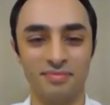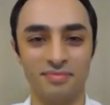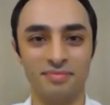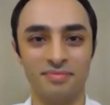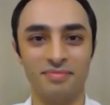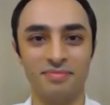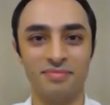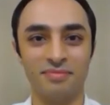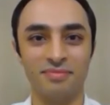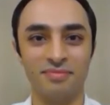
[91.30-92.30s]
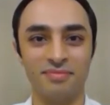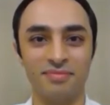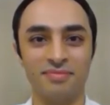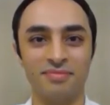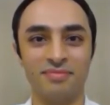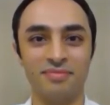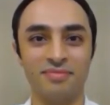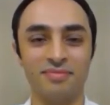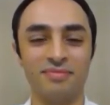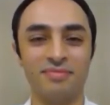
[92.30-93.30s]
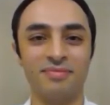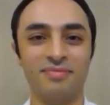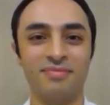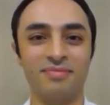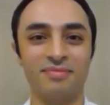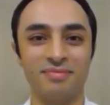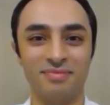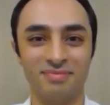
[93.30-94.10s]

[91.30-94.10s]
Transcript: This person isn't speaking.